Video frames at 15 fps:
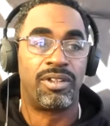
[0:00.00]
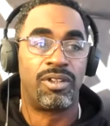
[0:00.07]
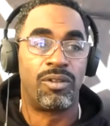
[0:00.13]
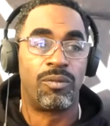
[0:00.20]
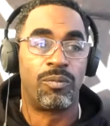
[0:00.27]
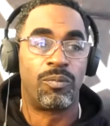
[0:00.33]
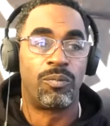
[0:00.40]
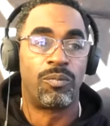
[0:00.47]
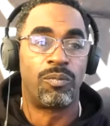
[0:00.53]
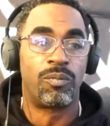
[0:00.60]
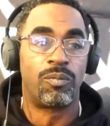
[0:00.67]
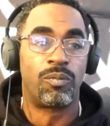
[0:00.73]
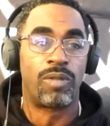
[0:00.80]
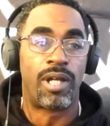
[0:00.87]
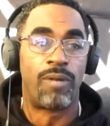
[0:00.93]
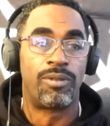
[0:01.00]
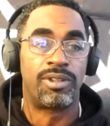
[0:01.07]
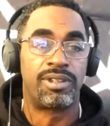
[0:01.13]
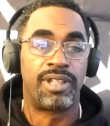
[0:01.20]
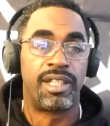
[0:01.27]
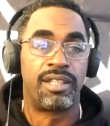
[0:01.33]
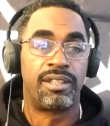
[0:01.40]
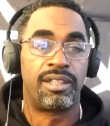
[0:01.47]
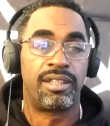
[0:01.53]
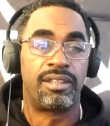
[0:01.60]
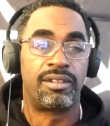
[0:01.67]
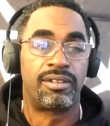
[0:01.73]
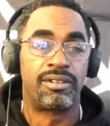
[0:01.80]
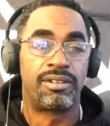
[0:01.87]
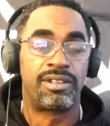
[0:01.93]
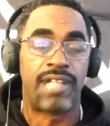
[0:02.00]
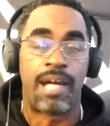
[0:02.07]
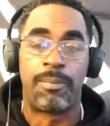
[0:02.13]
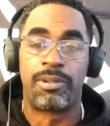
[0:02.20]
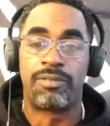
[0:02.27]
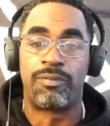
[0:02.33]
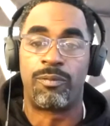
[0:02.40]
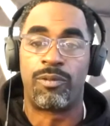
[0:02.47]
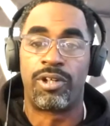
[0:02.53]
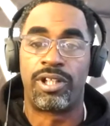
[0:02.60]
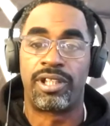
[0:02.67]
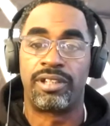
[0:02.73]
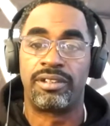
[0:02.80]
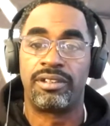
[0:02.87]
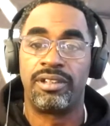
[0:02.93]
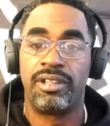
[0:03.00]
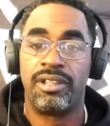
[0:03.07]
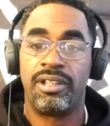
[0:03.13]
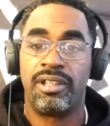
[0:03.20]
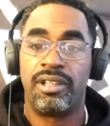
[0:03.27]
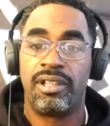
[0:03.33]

you know, I would say didn't stop us from working.